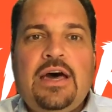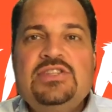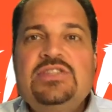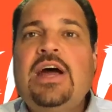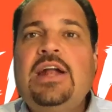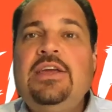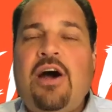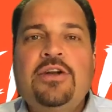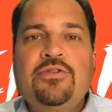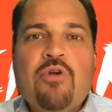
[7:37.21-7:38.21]
a, study
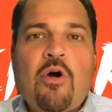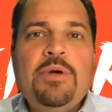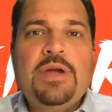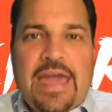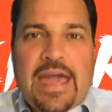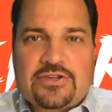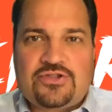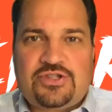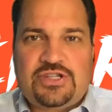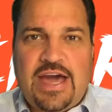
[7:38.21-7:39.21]
on aerobic
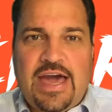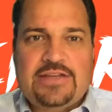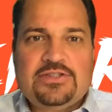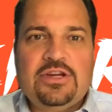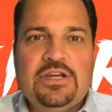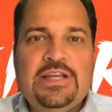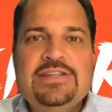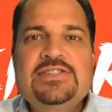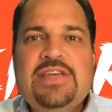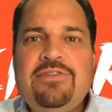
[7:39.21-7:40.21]
exercise, looking
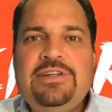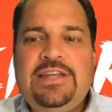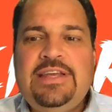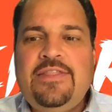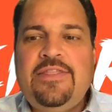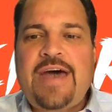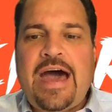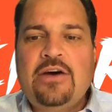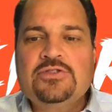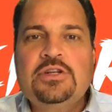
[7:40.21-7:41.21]
at
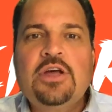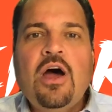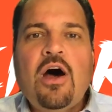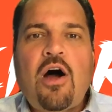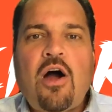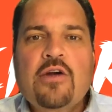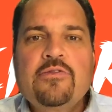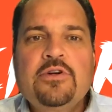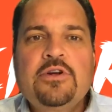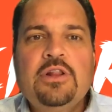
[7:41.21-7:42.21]
17,000
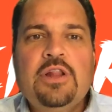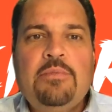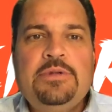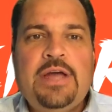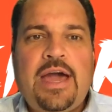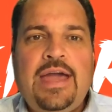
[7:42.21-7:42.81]
Harvard alumni,